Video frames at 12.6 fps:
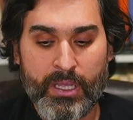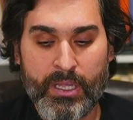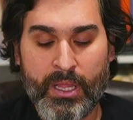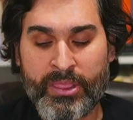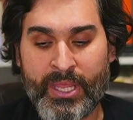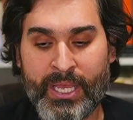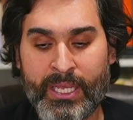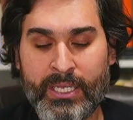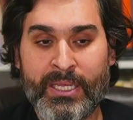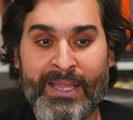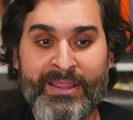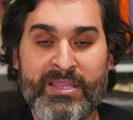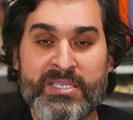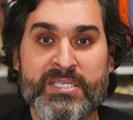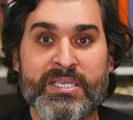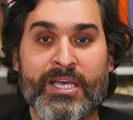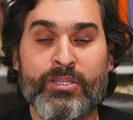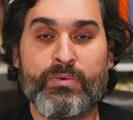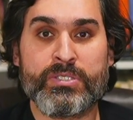that Anthony
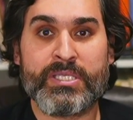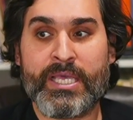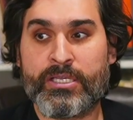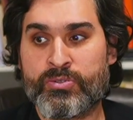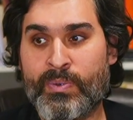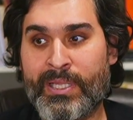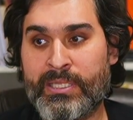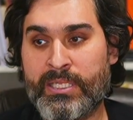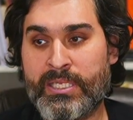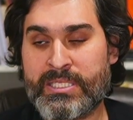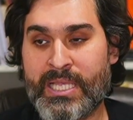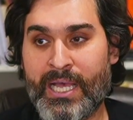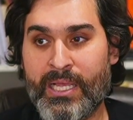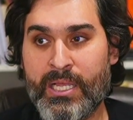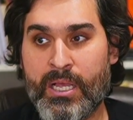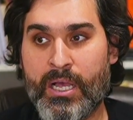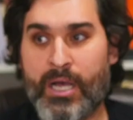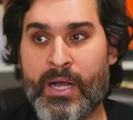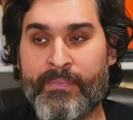Cesano was saying as well, is that
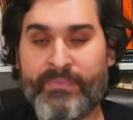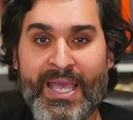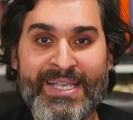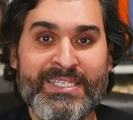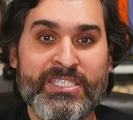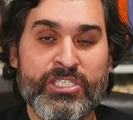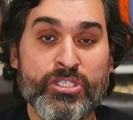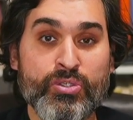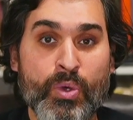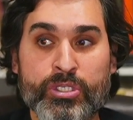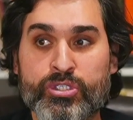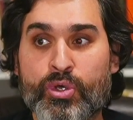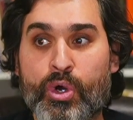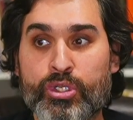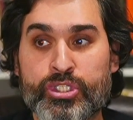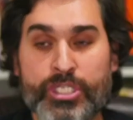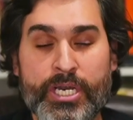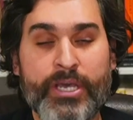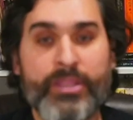the SEC is going scorched
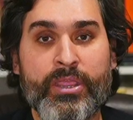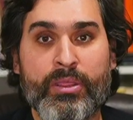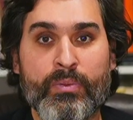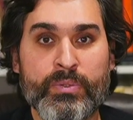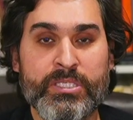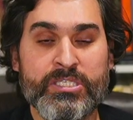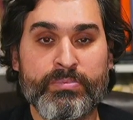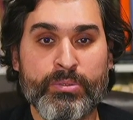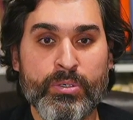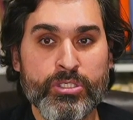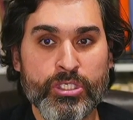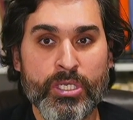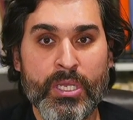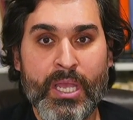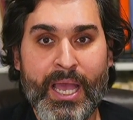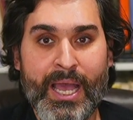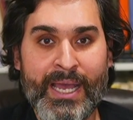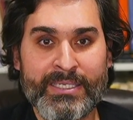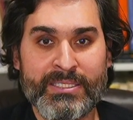earth with this approach,
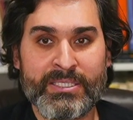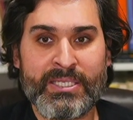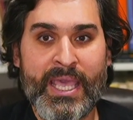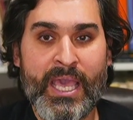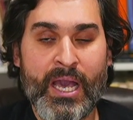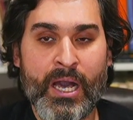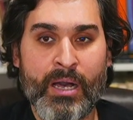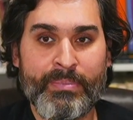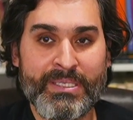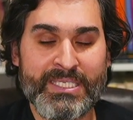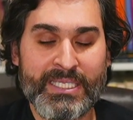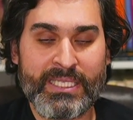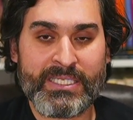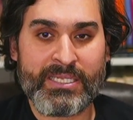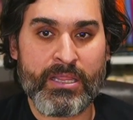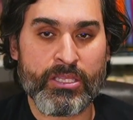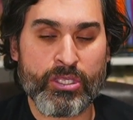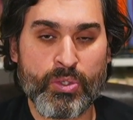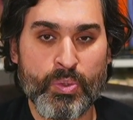and they are basically
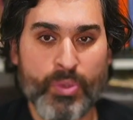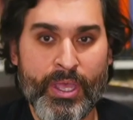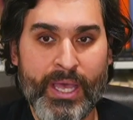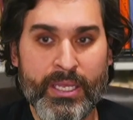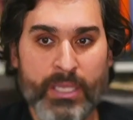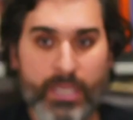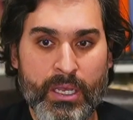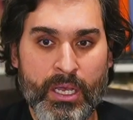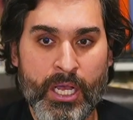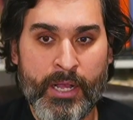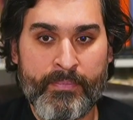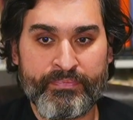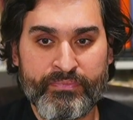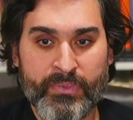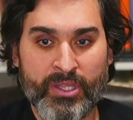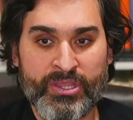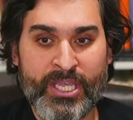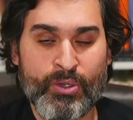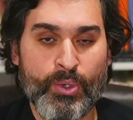telling you that
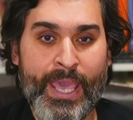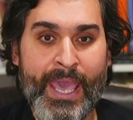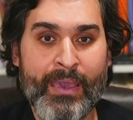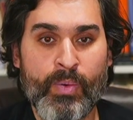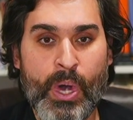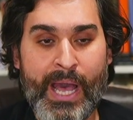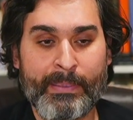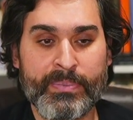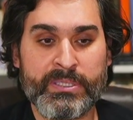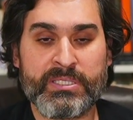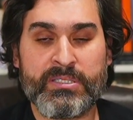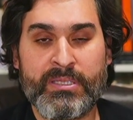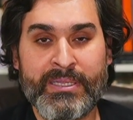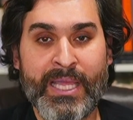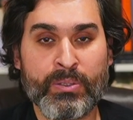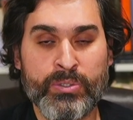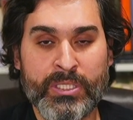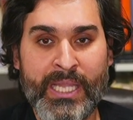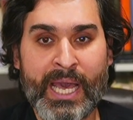they don't care what happens down
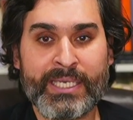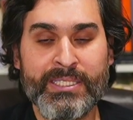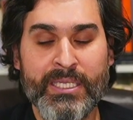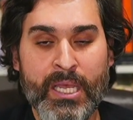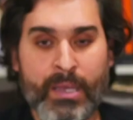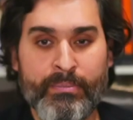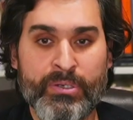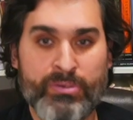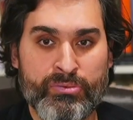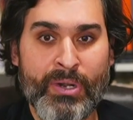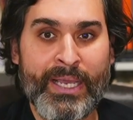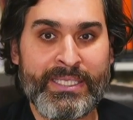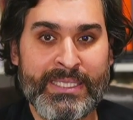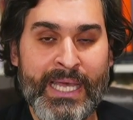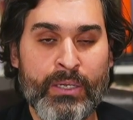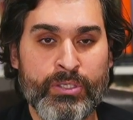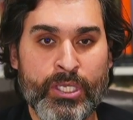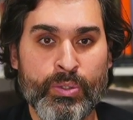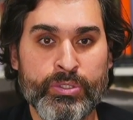the line, but right now
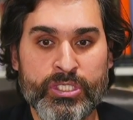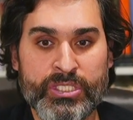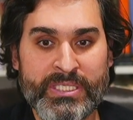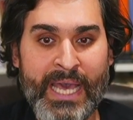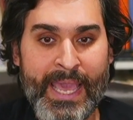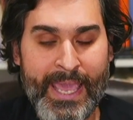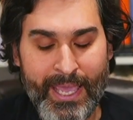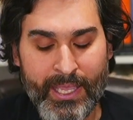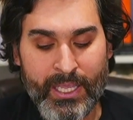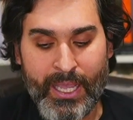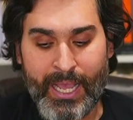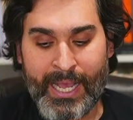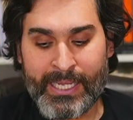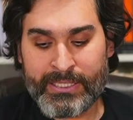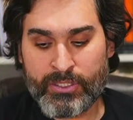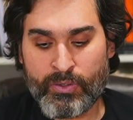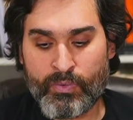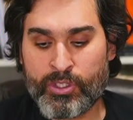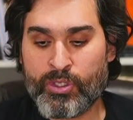they're going to deny it. And
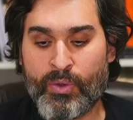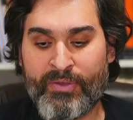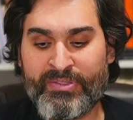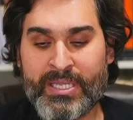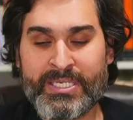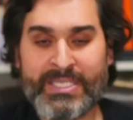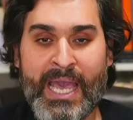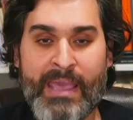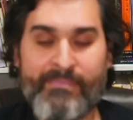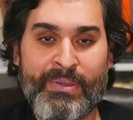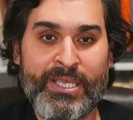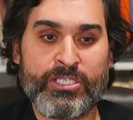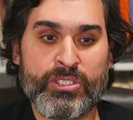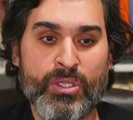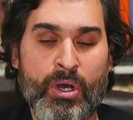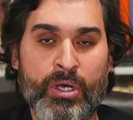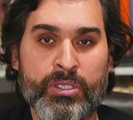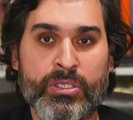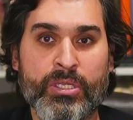if they deny it based
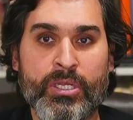on